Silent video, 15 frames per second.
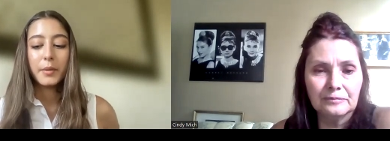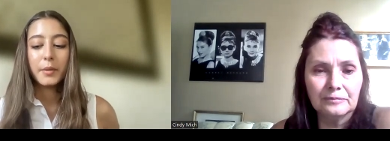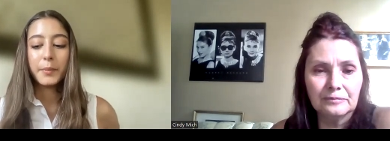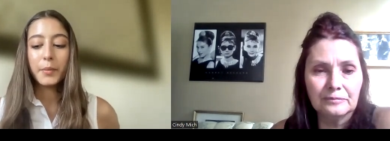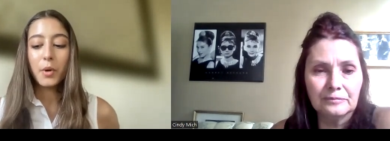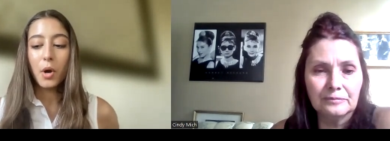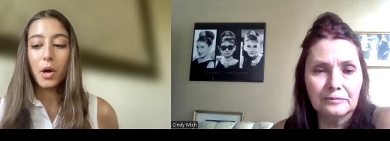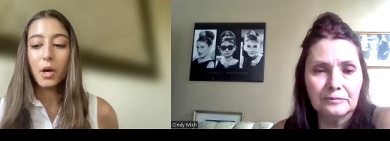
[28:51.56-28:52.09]

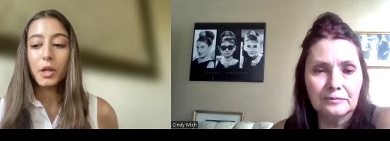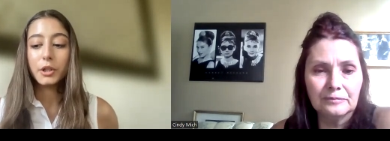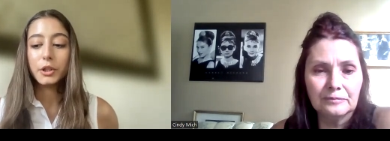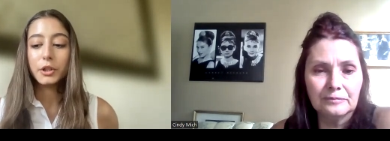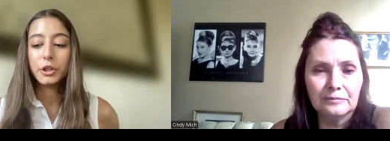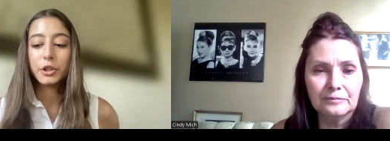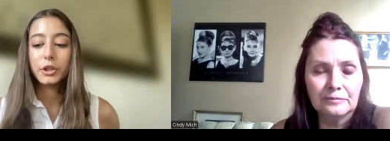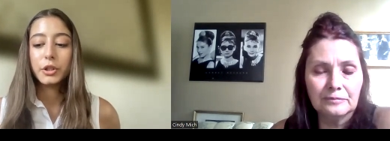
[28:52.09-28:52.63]

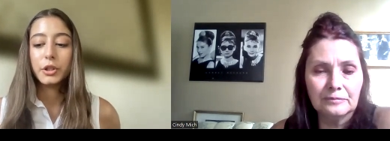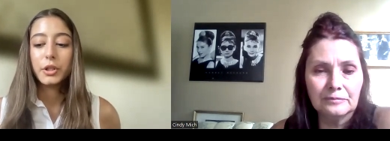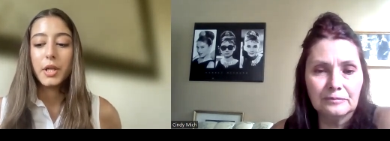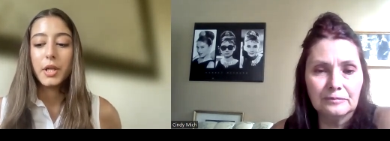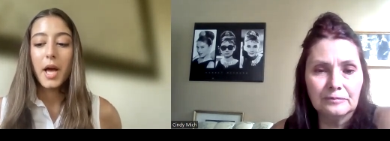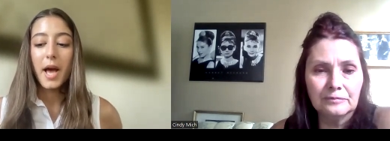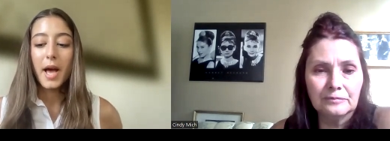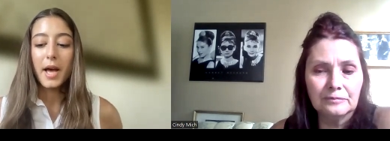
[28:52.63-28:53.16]
Speaker 1: Mirage
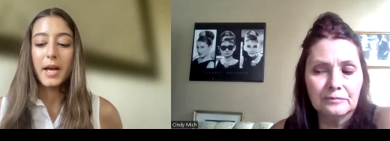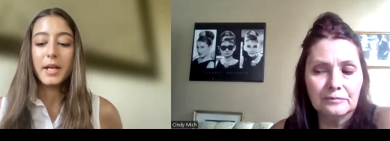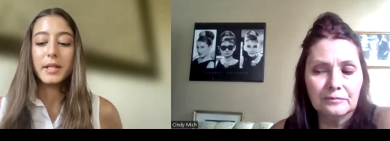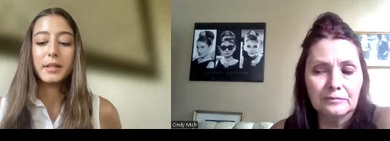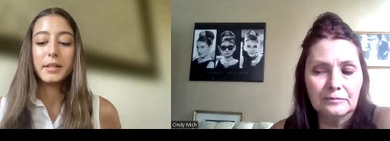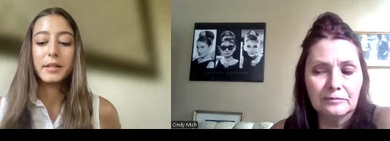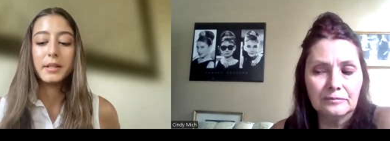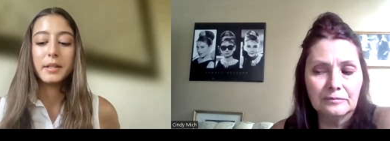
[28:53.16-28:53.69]

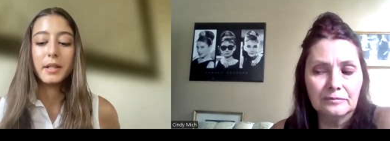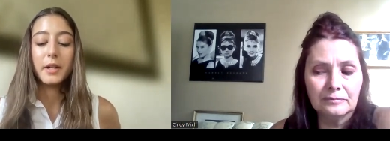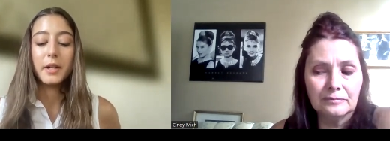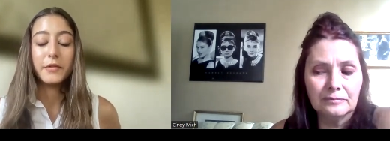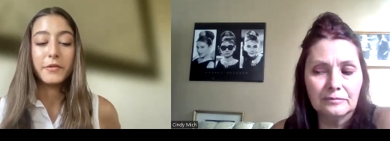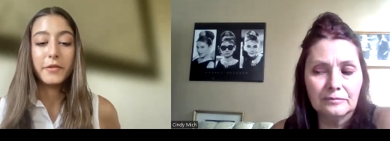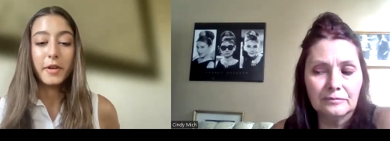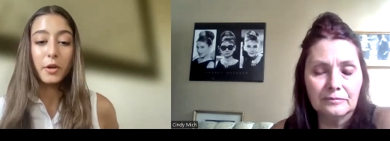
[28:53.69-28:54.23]
as a
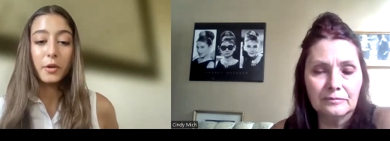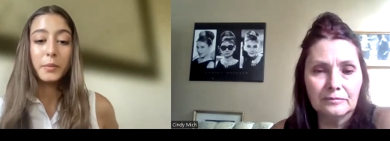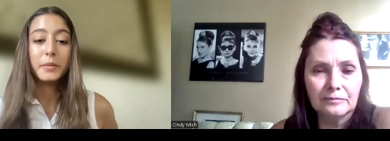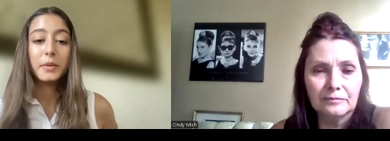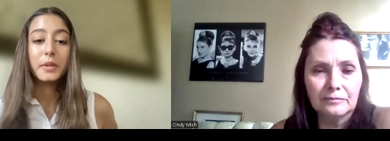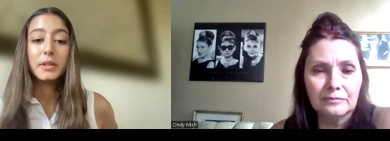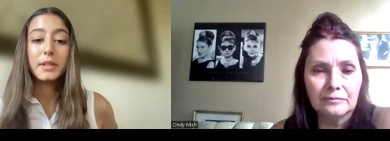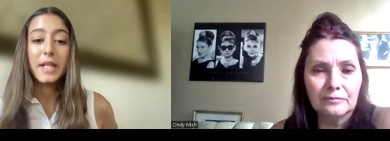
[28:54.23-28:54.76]

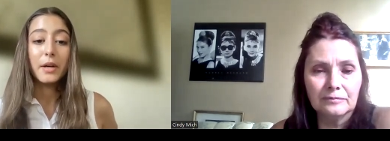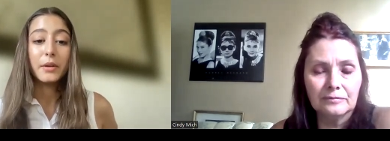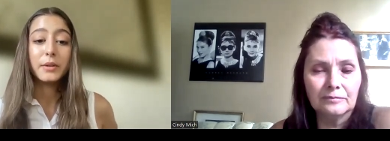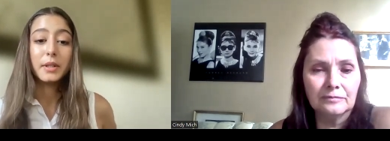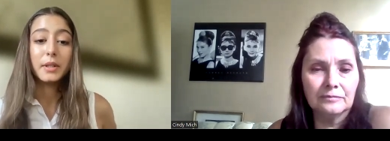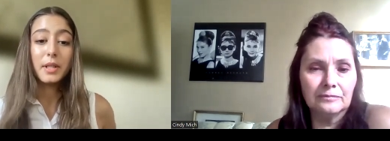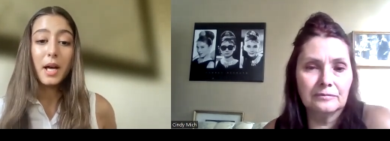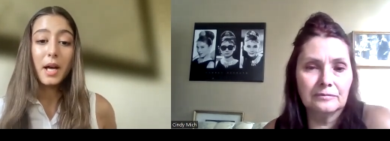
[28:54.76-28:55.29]
film down
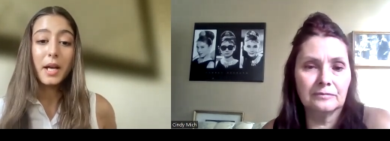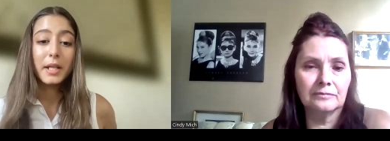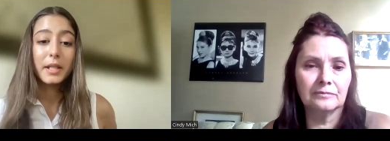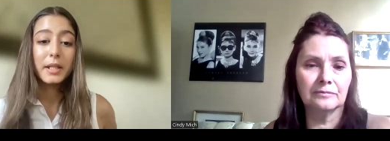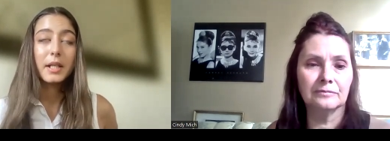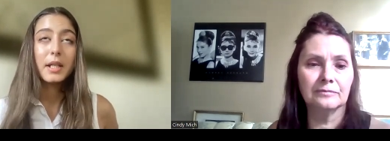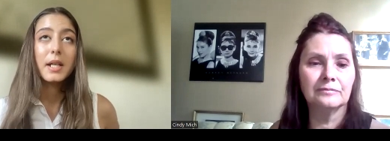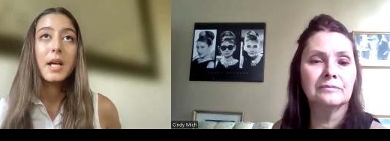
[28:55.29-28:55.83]
the
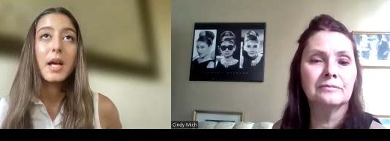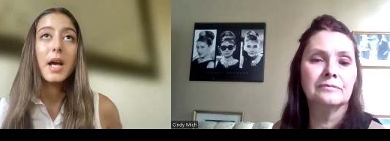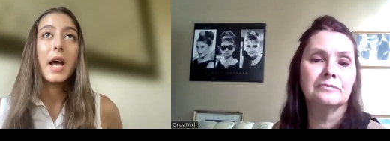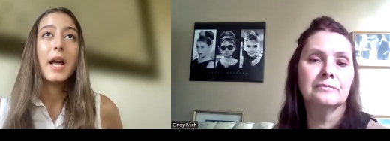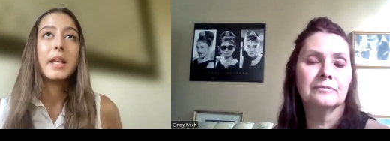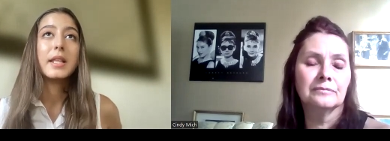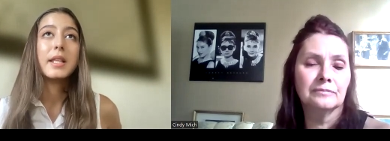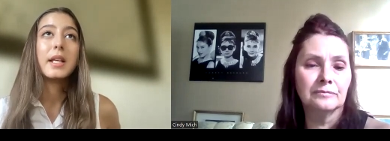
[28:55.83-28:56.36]
line.
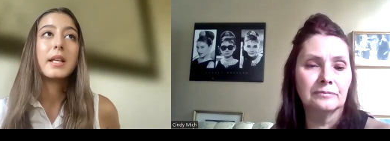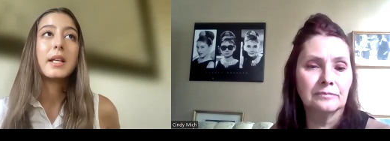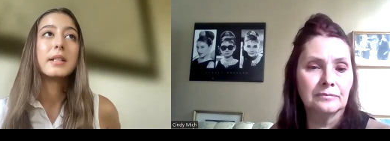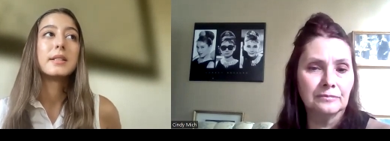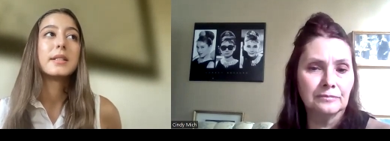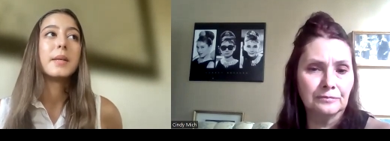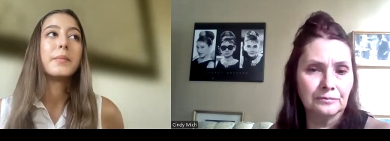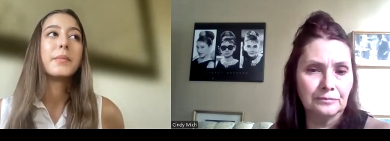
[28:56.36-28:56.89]
I think
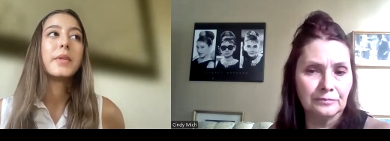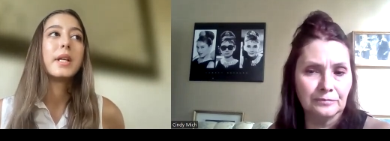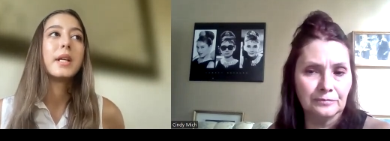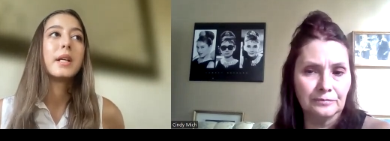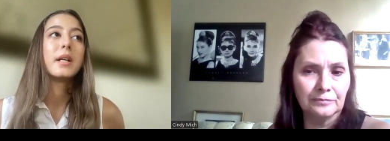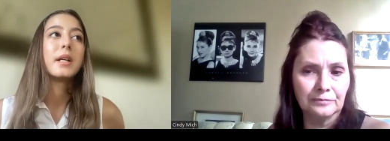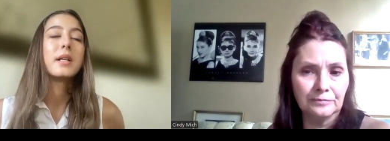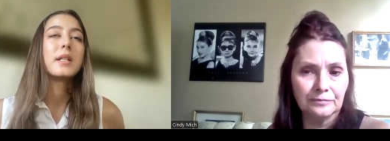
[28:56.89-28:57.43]
it's
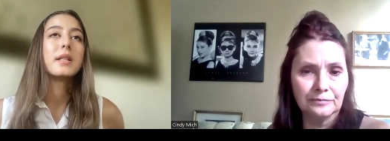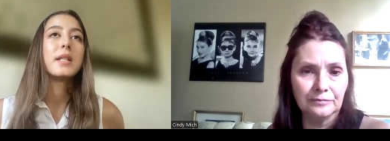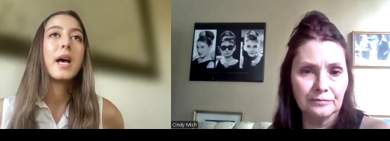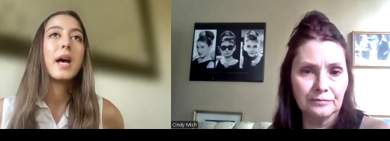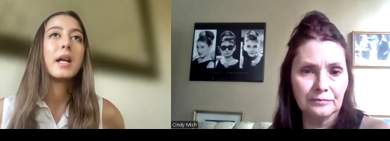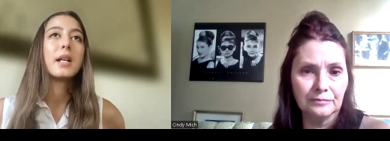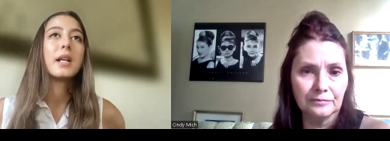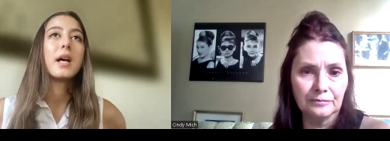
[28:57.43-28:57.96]
something
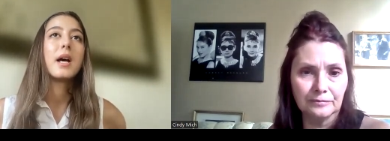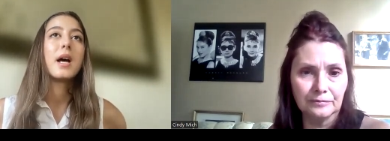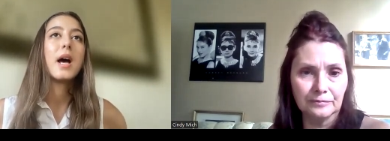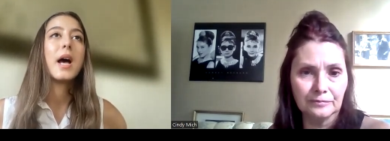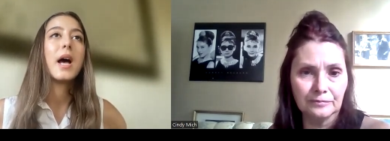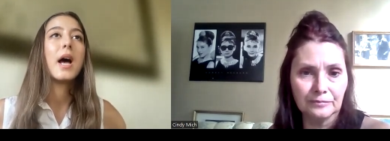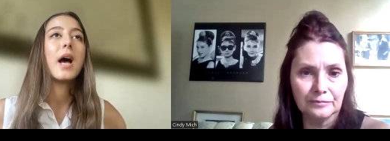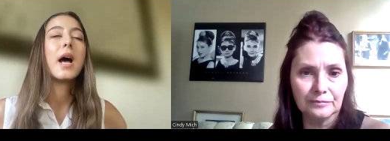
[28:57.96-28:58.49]
that
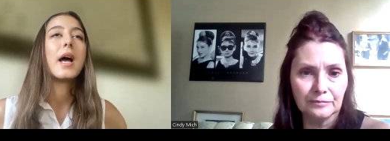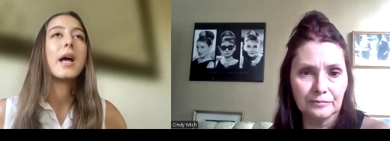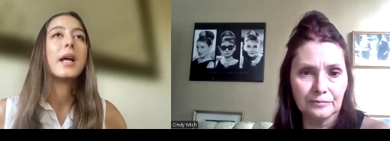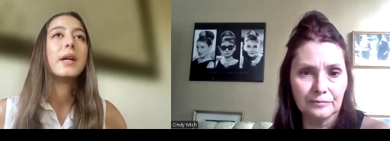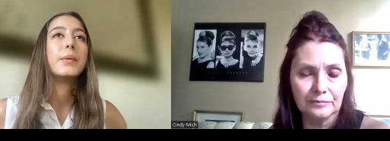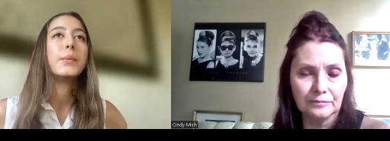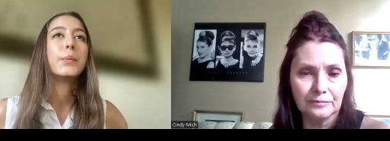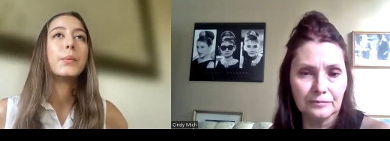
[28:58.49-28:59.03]

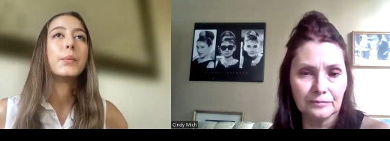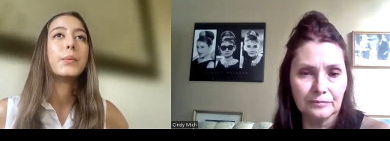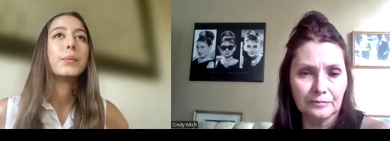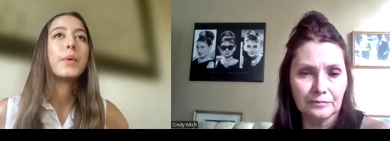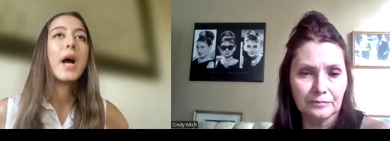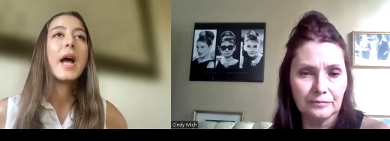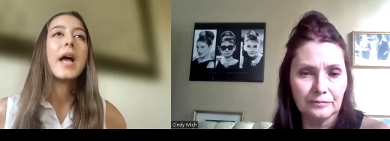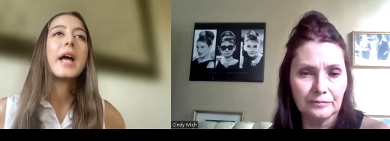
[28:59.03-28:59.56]
I
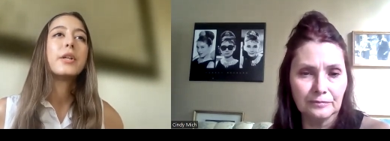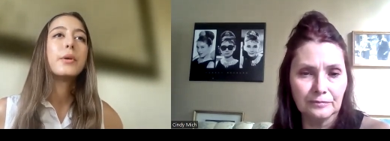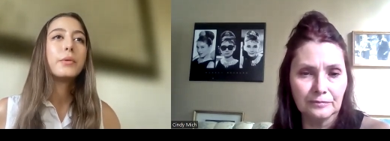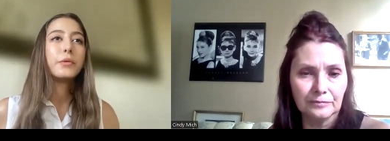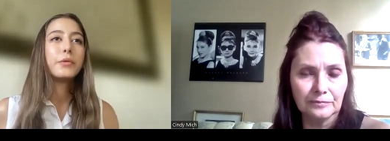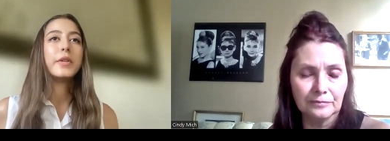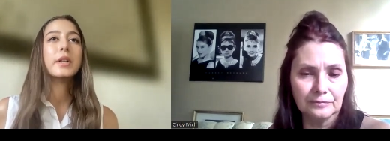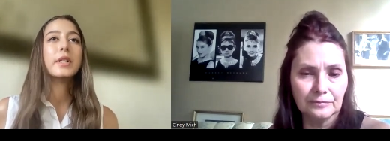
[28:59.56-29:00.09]
I don't
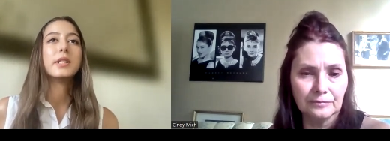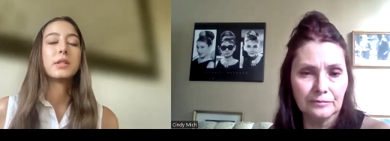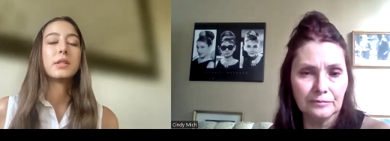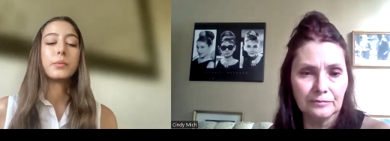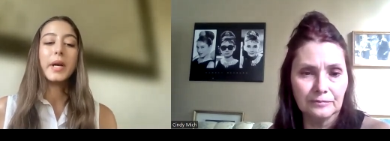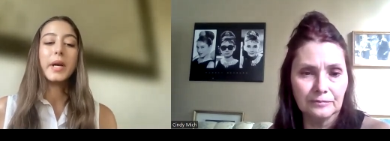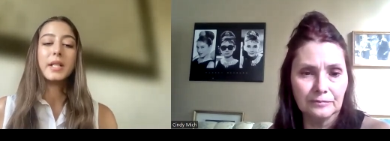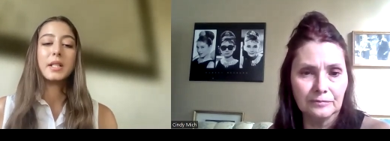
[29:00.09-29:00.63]
feel is
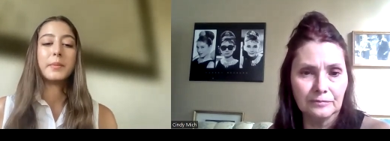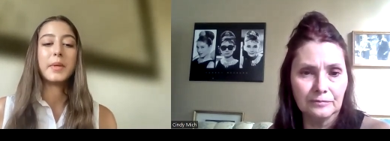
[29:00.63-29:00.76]
right to